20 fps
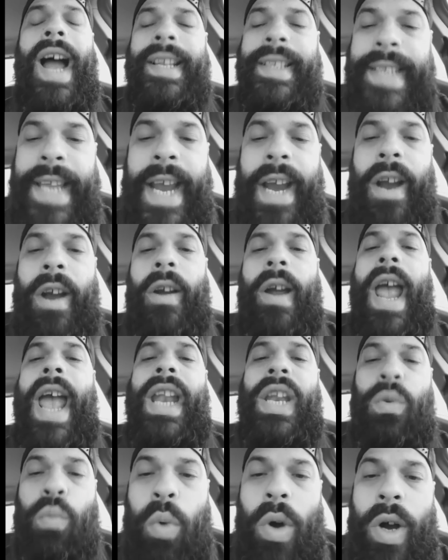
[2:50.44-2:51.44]
I dare
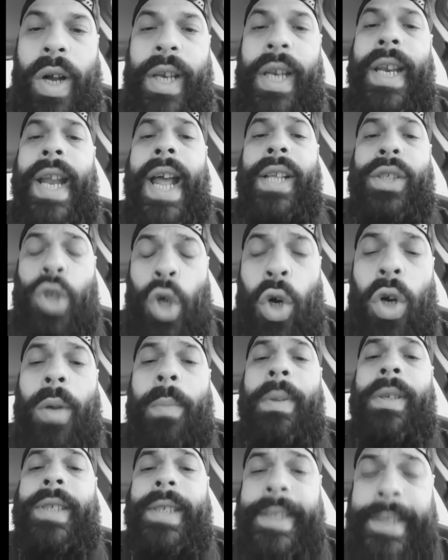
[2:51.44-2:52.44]
anyone in that
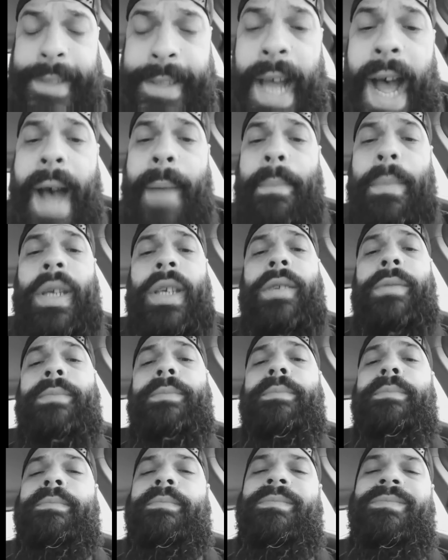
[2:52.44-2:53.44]
tournament to stop me.